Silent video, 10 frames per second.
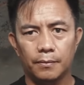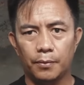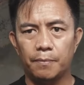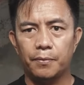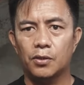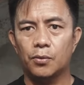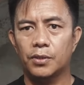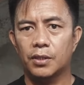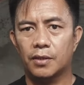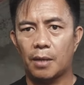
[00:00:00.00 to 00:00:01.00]
webpage,
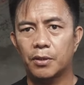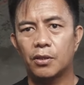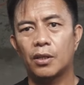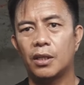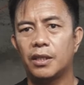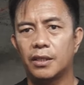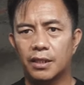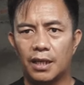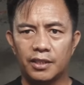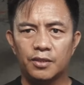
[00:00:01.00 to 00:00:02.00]
which is
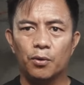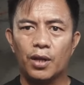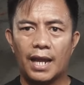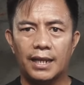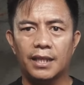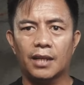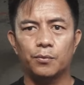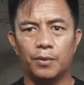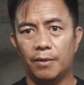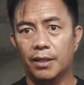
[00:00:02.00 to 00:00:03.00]

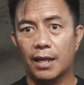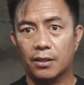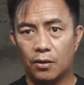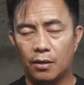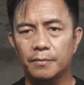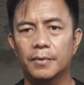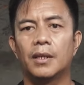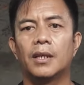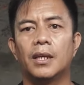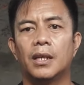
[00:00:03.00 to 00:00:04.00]
rapidrealismocali.weebly.com,
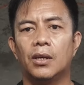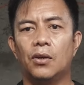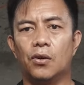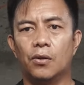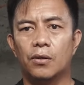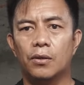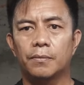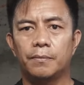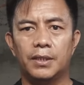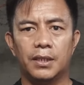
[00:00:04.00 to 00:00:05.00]
or
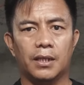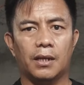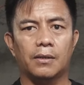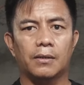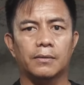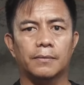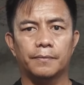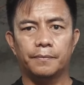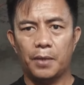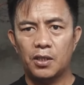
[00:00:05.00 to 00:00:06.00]
visit our
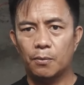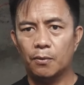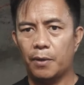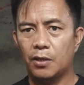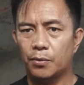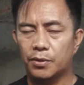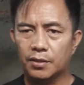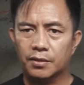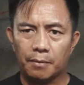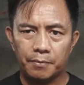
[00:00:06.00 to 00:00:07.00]
Facebook page, which
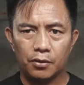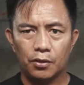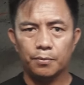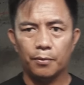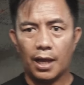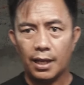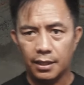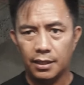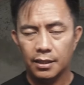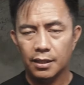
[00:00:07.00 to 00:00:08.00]
is Rapidrealismo
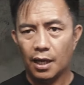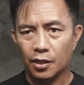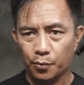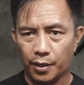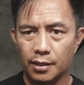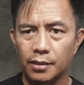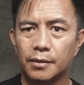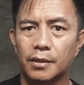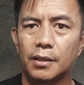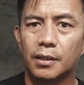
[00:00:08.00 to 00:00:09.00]
Cali as well.
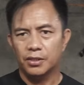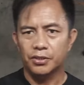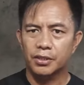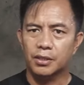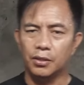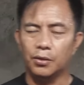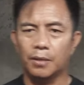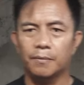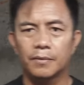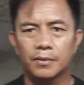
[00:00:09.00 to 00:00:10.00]
Search it, you
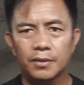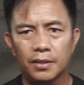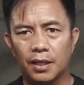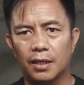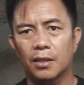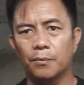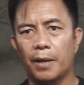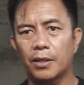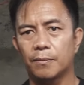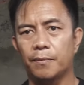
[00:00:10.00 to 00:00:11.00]
can see it and
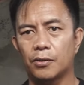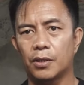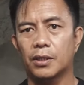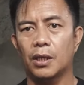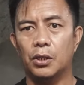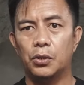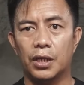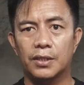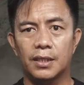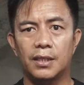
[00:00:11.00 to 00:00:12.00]
find it. And you
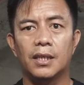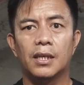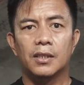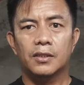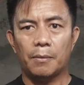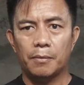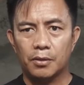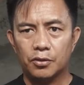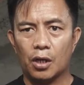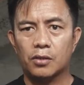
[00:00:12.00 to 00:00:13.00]
can see some of
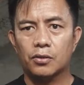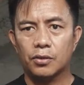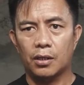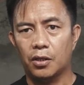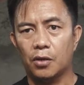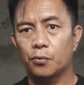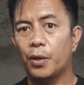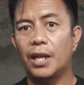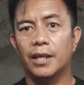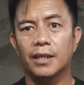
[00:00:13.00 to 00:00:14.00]
the instructors that are
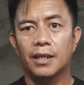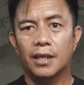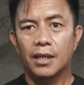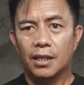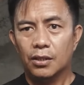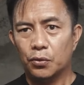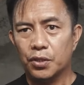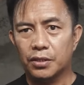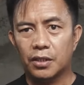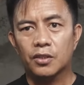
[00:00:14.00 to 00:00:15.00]
willing to
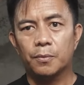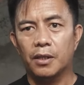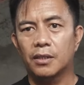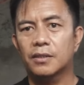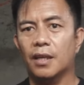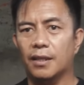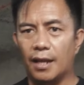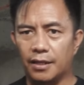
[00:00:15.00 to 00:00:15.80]
share their experience and